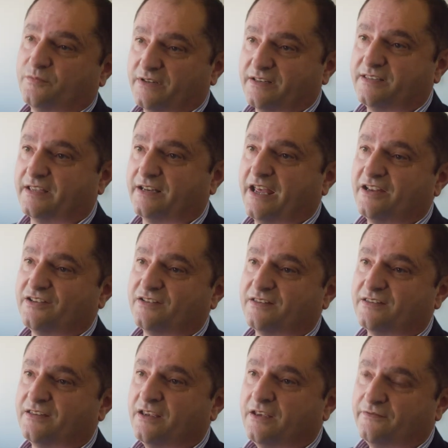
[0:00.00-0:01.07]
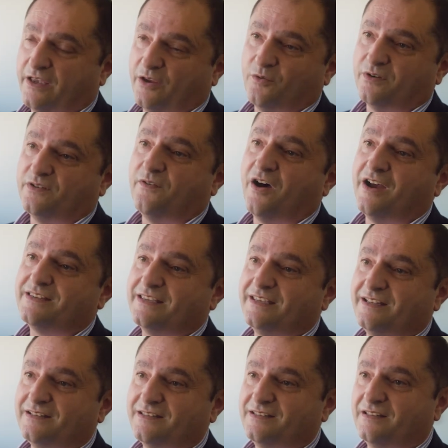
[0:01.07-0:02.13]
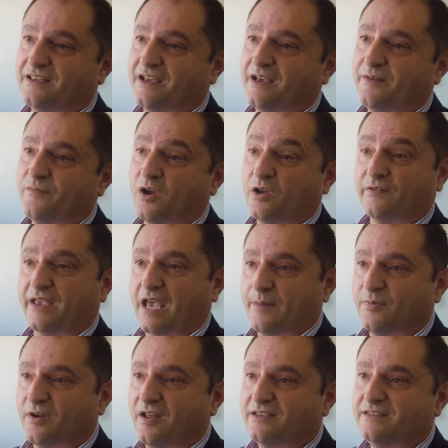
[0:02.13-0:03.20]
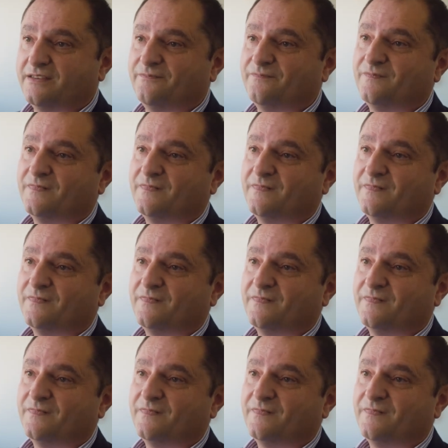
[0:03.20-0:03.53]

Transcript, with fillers: real estate agents, they all advise against um, overcapitalising,